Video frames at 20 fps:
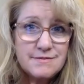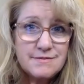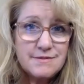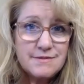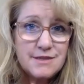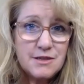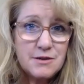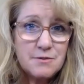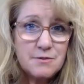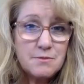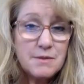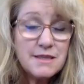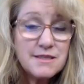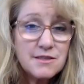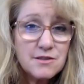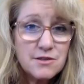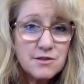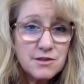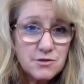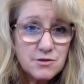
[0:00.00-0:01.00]

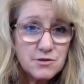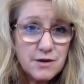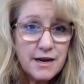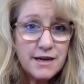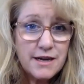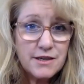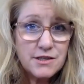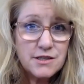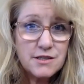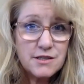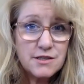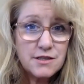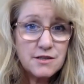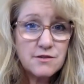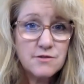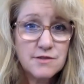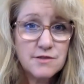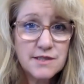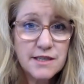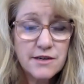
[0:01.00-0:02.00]
muscle contraction to
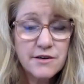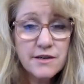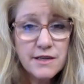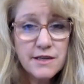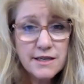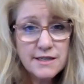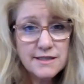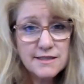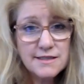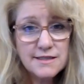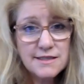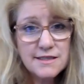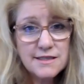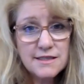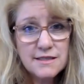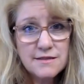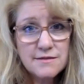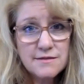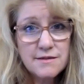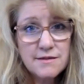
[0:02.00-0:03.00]
those areas
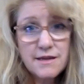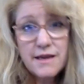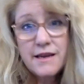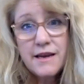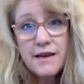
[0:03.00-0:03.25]
and